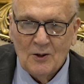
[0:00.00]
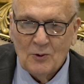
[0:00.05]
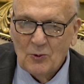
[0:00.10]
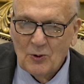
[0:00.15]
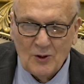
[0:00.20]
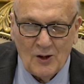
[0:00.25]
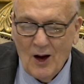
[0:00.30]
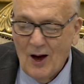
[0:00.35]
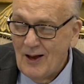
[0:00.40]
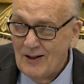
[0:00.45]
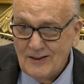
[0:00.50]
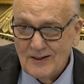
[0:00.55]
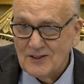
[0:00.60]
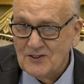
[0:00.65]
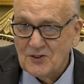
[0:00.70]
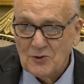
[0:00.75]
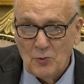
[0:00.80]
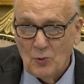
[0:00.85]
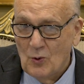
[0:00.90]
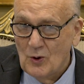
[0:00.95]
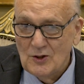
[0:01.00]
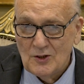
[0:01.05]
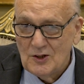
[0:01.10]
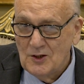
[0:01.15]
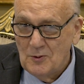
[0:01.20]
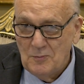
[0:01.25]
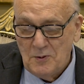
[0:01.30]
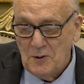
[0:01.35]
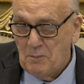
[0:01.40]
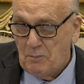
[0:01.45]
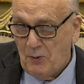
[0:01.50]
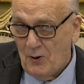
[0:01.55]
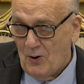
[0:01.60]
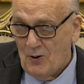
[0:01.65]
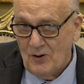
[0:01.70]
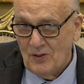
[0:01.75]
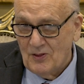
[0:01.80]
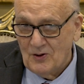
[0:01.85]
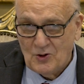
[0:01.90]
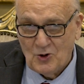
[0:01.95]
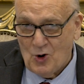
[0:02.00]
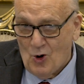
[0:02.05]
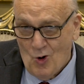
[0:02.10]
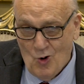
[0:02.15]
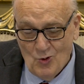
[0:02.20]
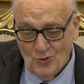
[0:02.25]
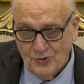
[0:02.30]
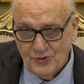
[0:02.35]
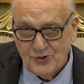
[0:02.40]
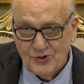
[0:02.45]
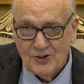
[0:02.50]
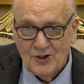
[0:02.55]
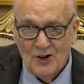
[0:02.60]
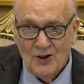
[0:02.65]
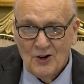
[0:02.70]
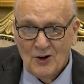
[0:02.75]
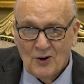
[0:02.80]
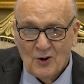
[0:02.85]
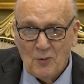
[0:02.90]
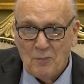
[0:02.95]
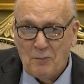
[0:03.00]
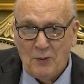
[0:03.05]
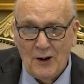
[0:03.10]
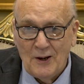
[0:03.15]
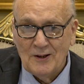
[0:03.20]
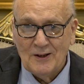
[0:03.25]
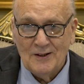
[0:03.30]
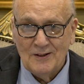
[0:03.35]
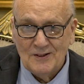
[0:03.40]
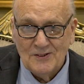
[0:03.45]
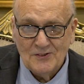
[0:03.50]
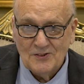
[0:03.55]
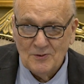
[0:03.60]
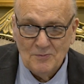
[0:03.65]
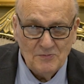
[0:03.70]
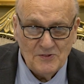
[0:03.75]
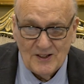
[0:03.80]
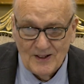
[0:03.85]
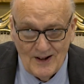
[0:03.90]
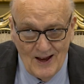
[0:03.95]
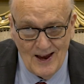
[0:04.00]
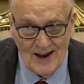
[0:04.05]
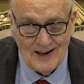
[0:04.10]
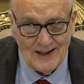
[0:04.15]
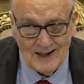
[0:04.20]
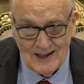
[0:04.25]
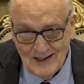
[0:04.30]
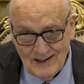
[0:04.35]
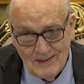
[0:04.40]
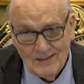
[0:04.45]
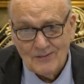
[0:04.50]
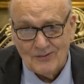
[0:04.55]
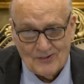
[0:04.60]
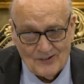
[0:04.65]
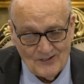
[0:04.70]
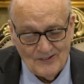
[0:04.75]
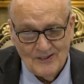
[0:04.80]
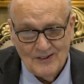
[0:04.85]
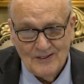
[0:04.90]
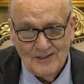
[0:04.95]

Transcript: Well, God doesn't want you to be part of the cults or paganism today either.